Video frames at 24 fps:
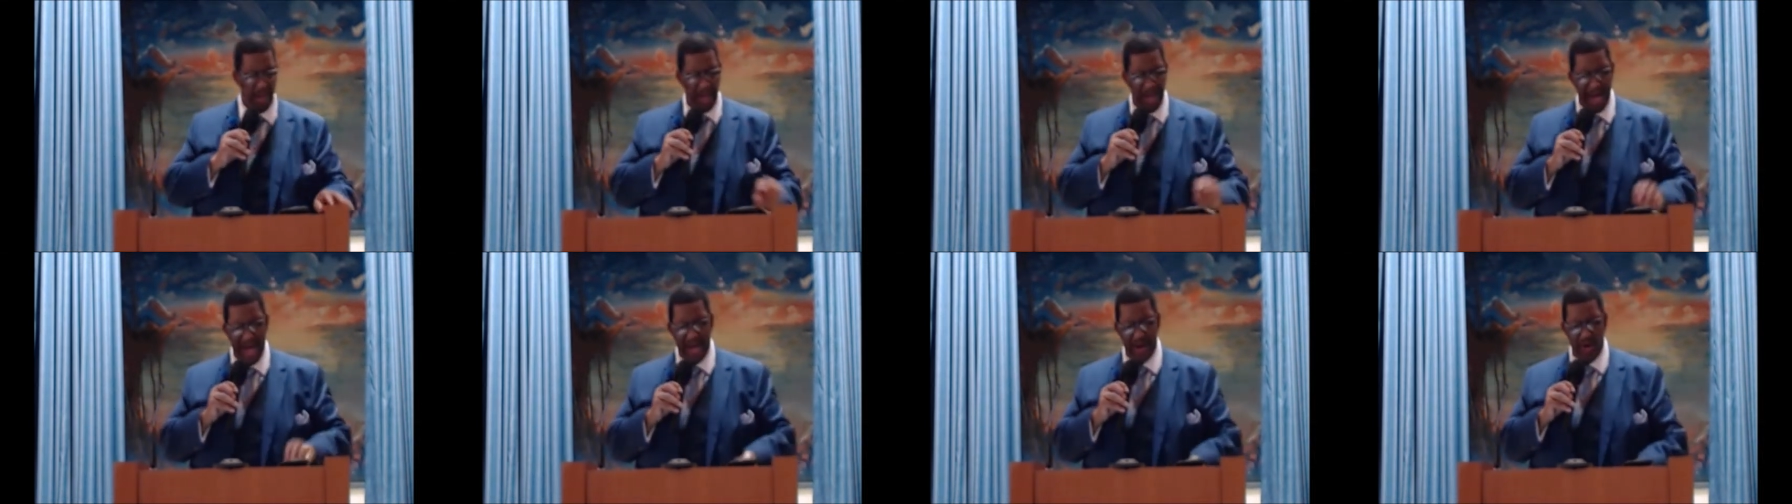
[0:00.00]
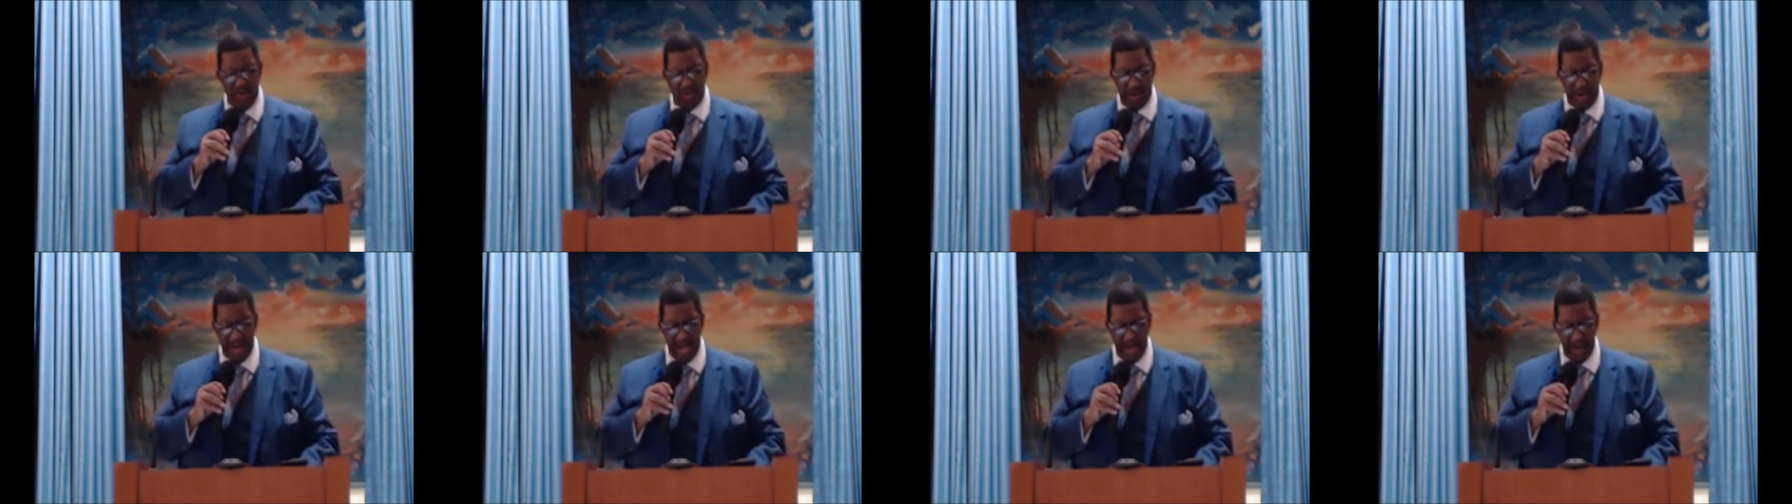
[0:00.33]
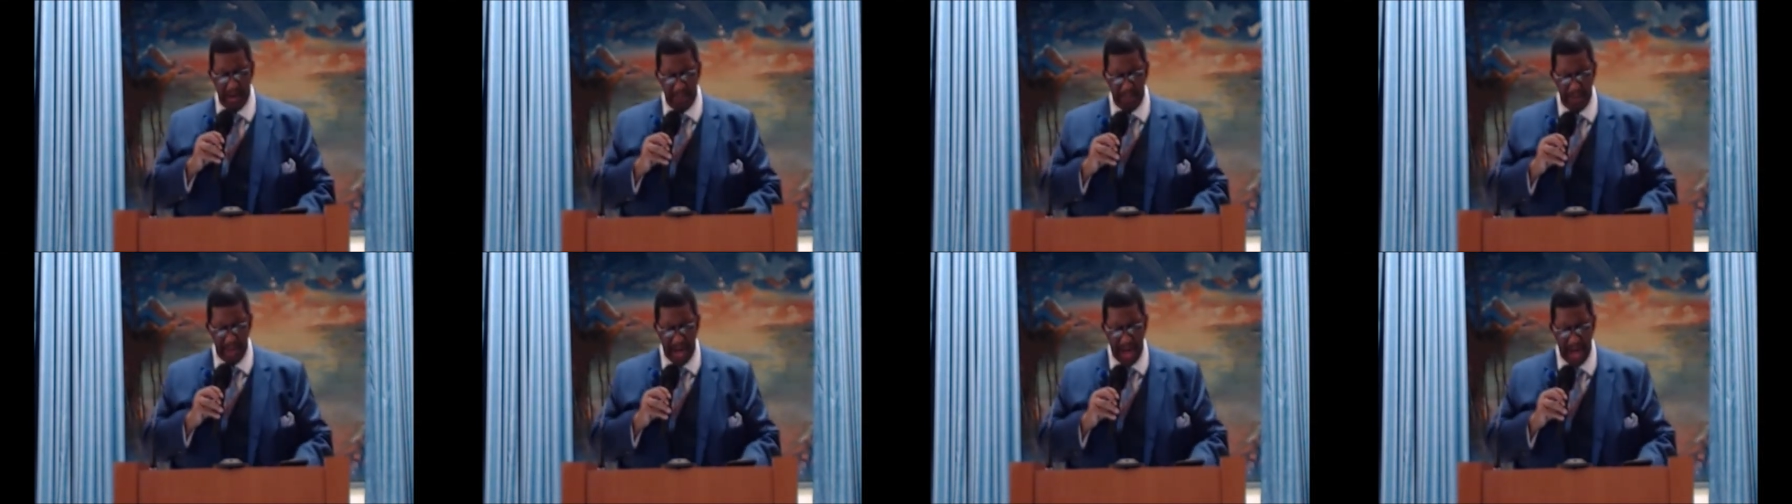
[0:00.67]
I don't claim
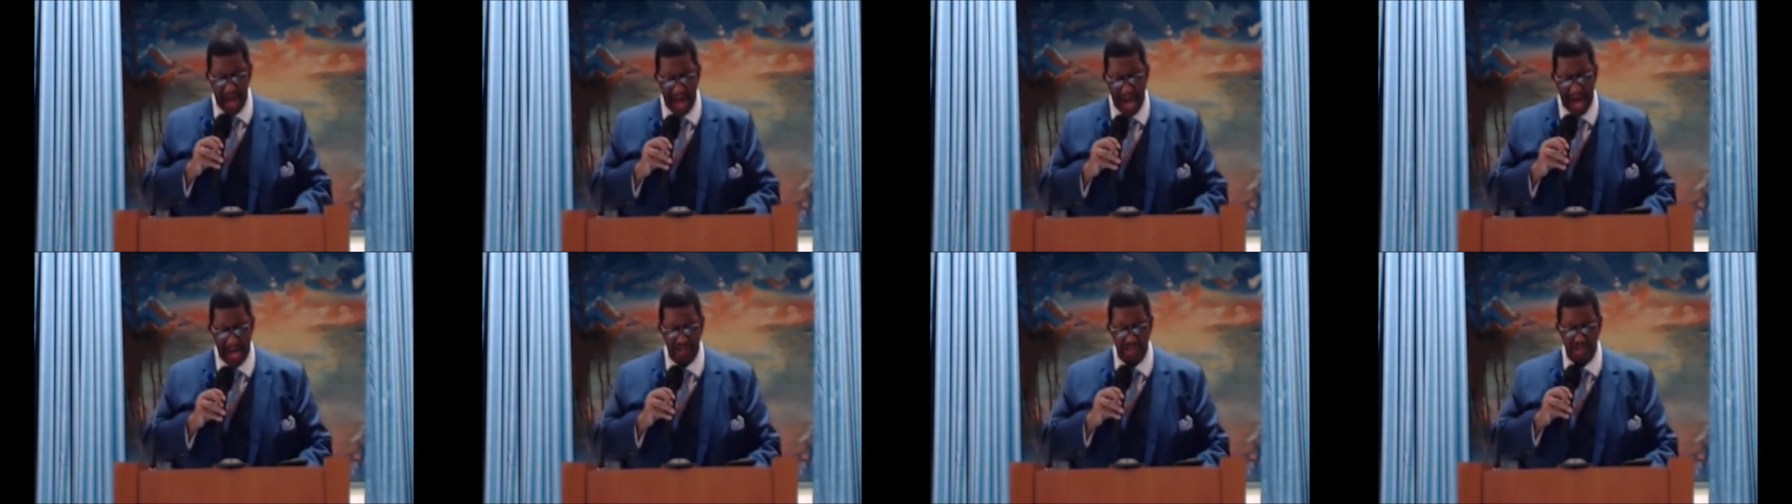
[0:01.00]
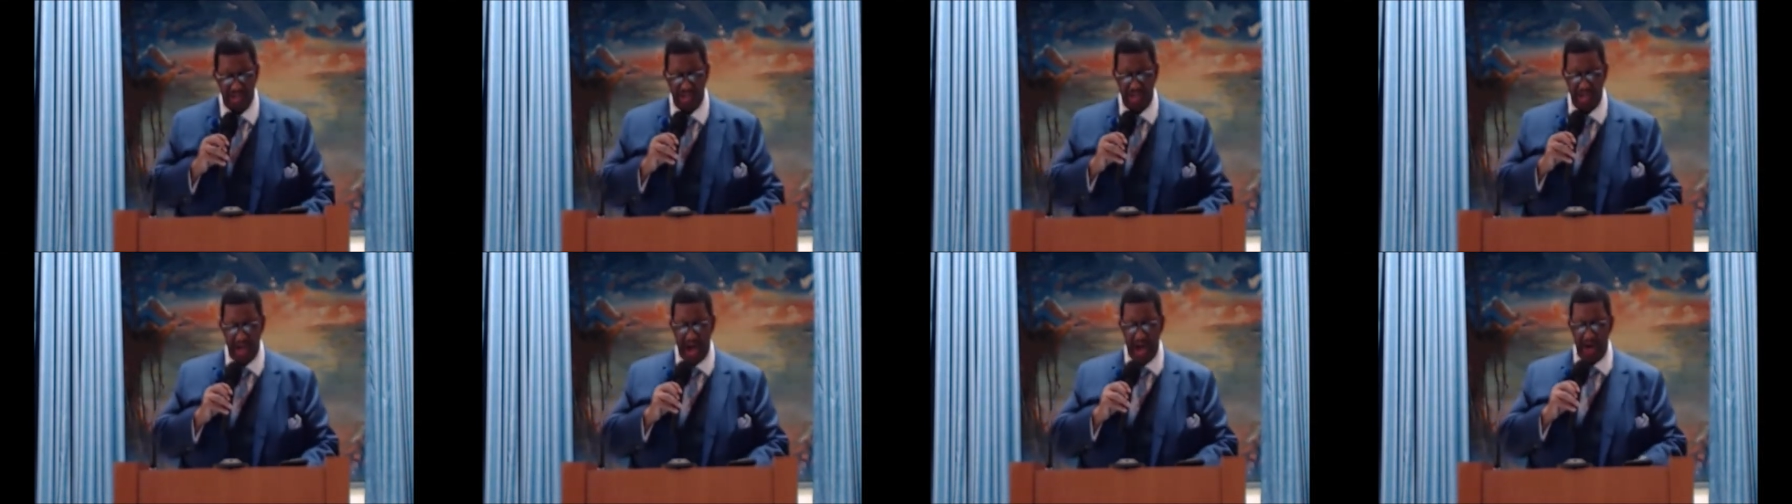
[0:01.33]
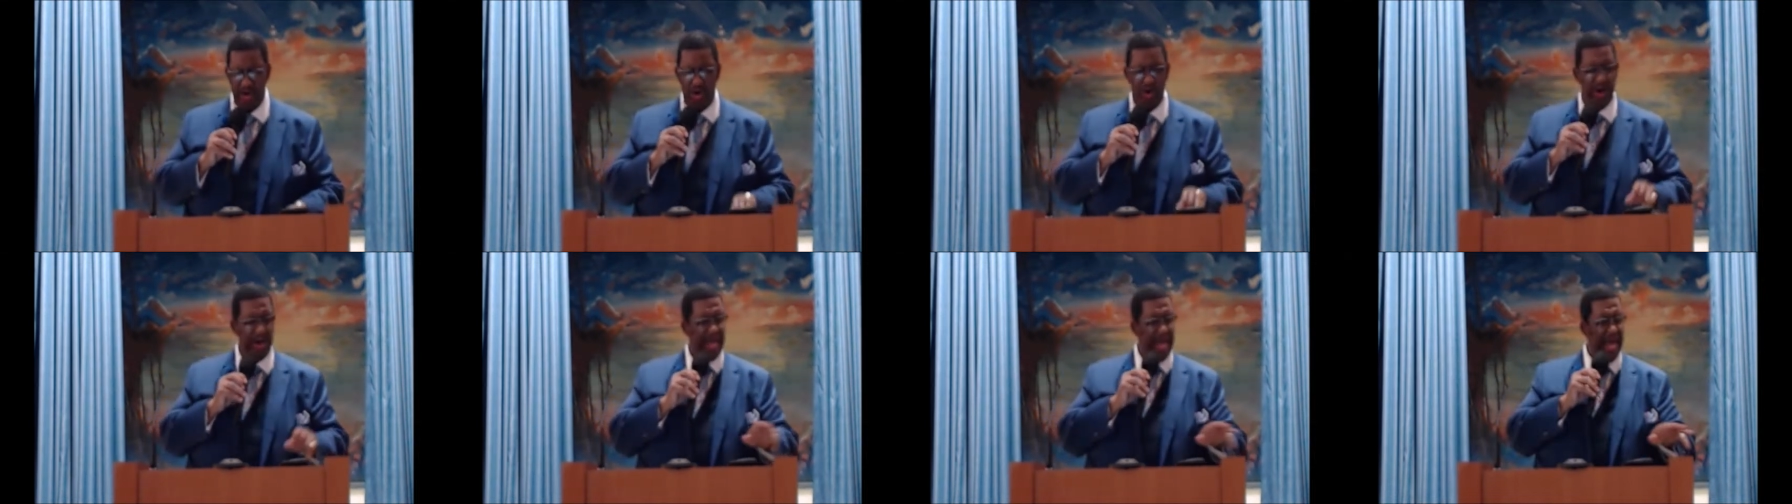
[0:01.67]
to be a hotshot
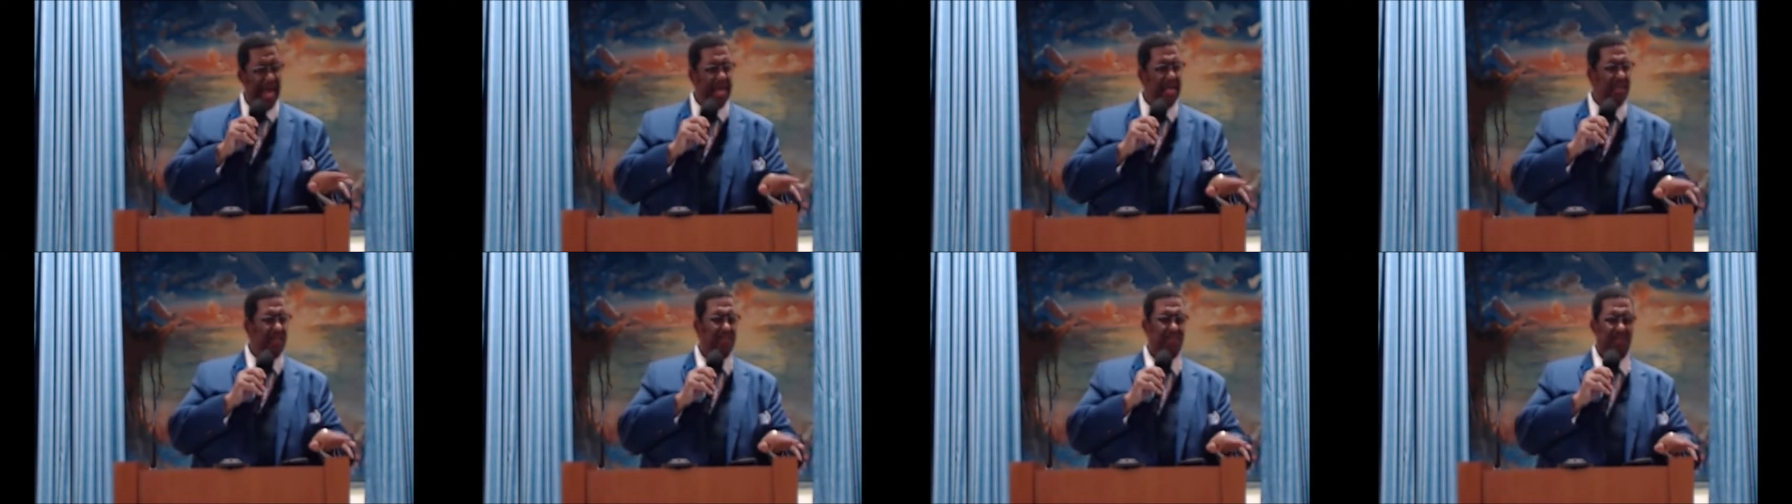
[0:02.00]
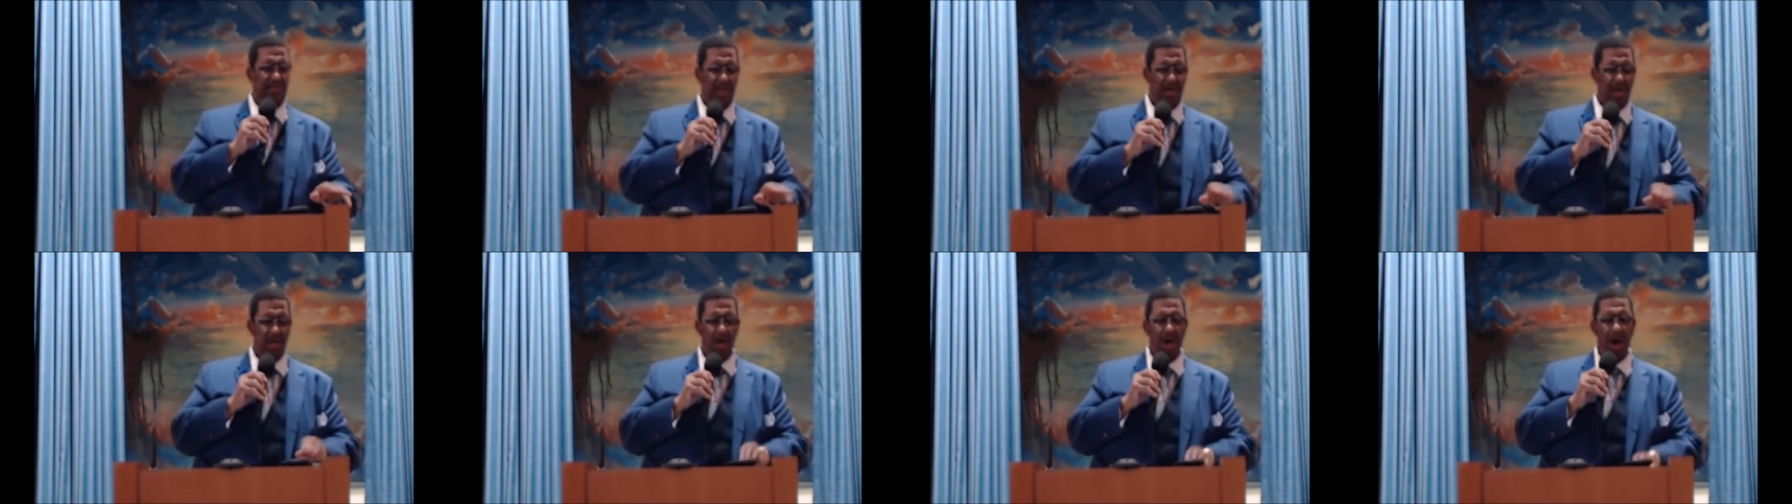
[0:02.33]
or an ace